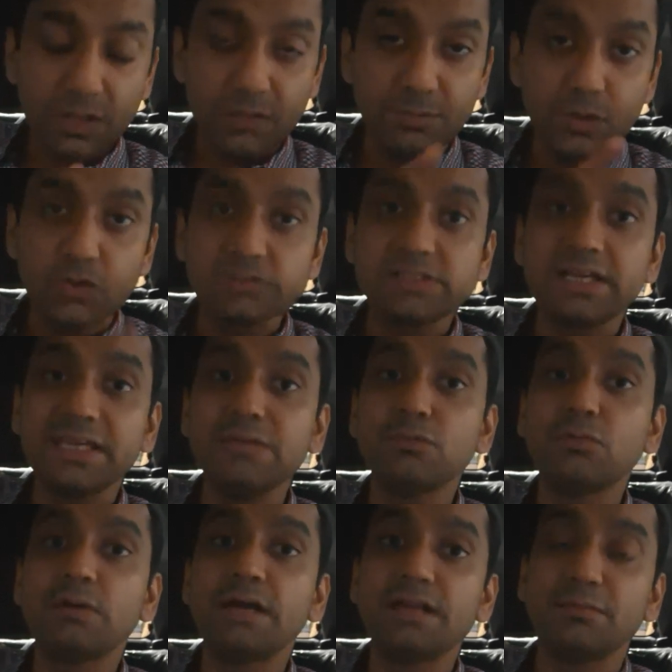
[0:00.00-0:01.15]
Because lucky
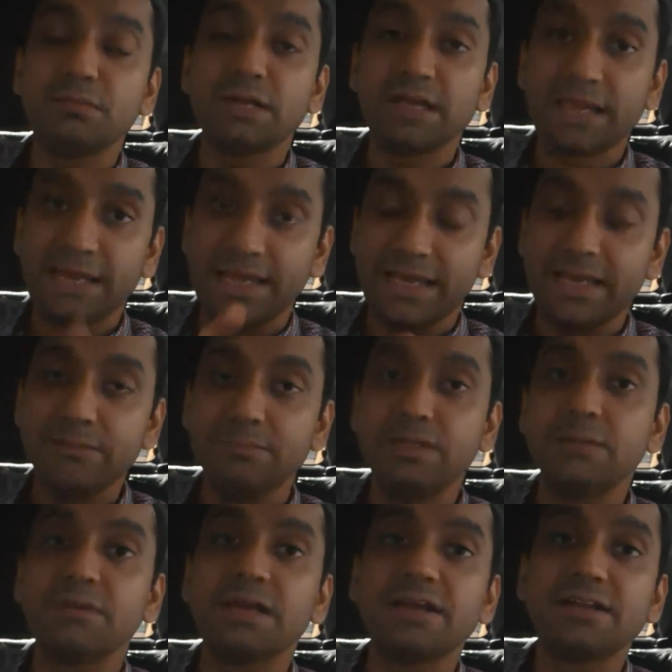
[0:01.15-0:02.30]
mobile number can help
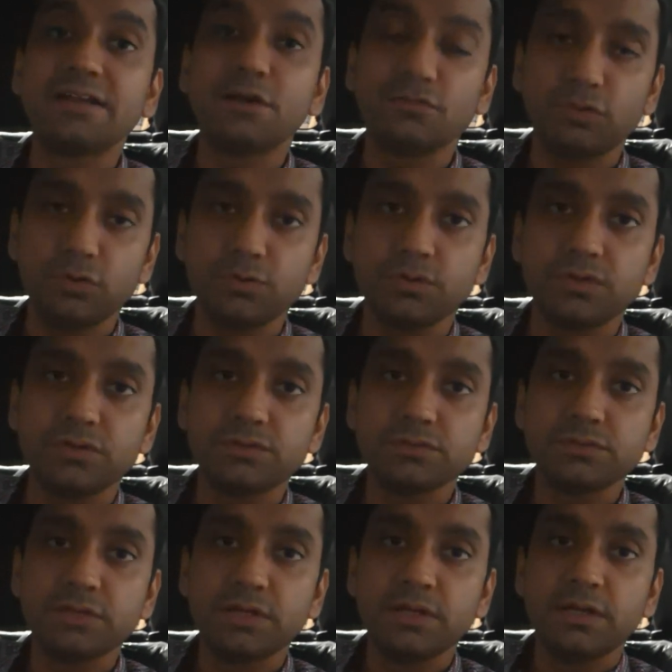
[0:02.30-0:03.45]
them get rid of loan,
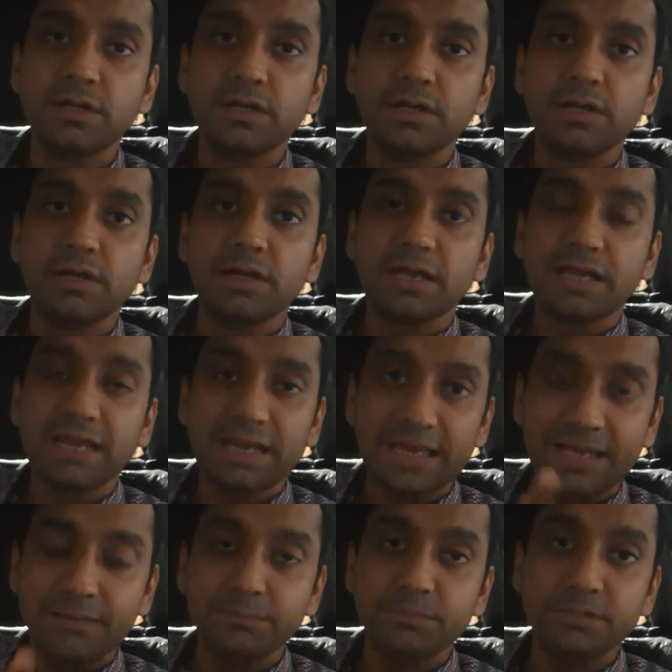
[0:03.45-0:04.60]
can
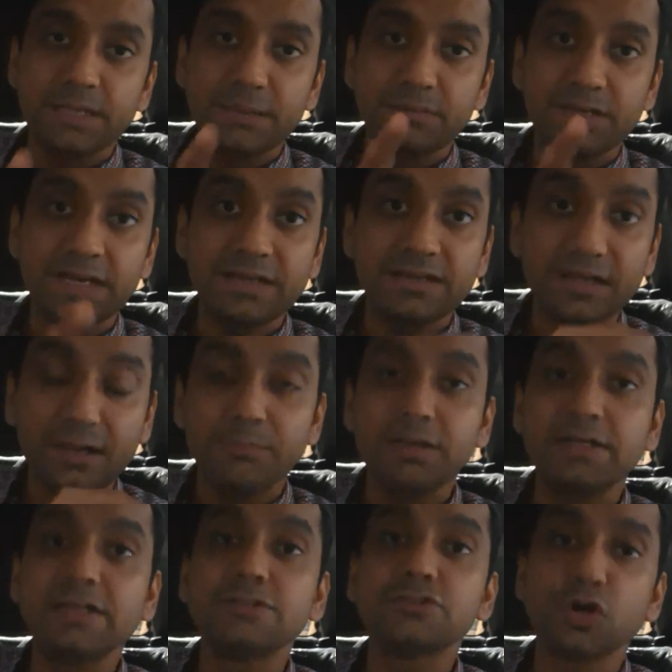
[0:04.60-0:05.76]
help them get a
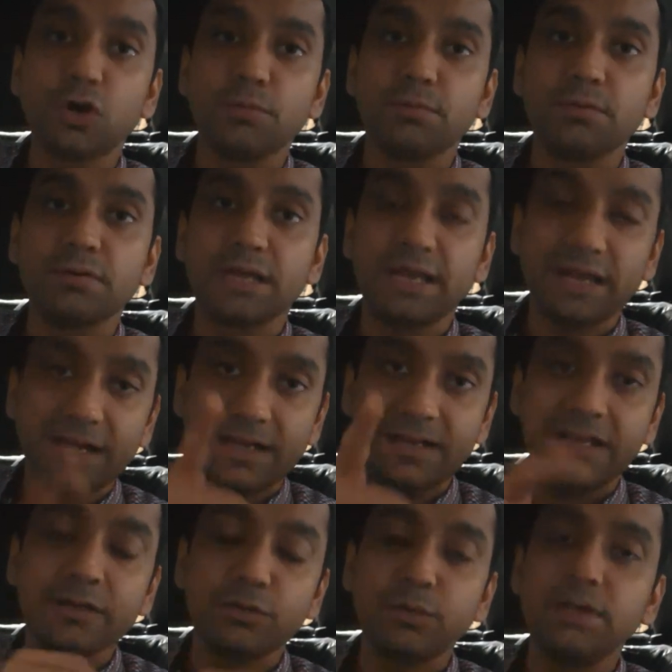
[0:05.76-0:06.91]
better job, can
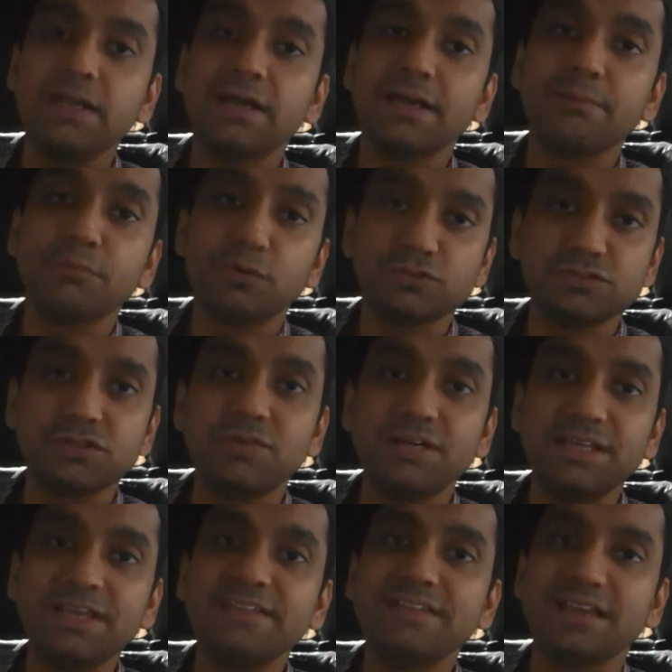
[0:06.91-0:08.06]
attract good luck and
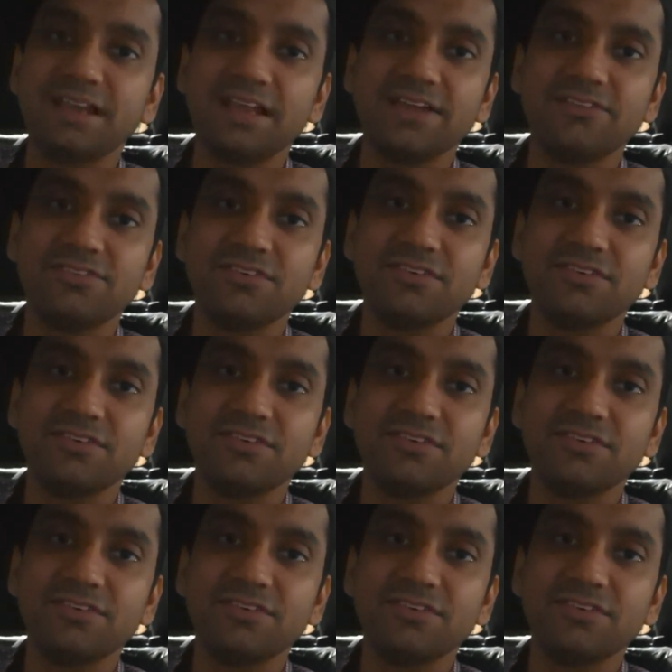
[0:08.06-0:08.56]
positivity in their life,